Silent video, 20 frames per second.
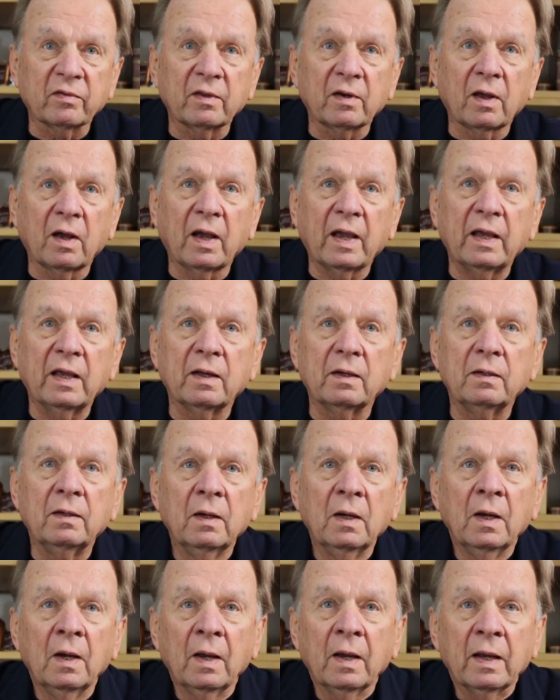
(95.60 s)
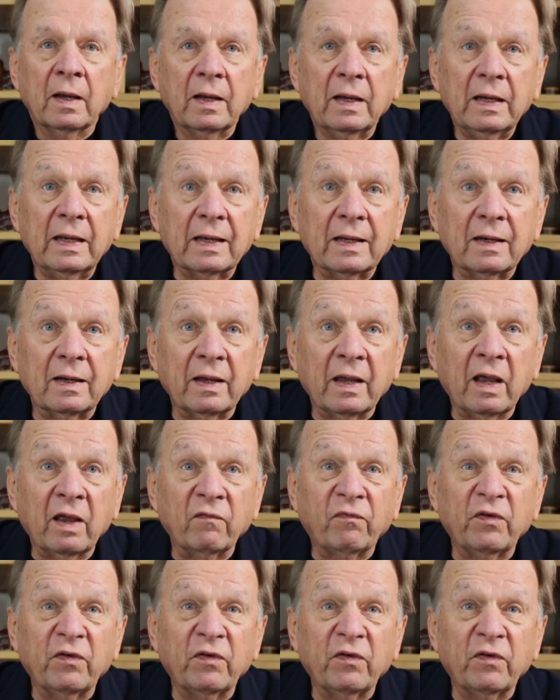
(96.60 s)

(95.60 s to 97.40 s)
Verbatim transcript: that I had uh, a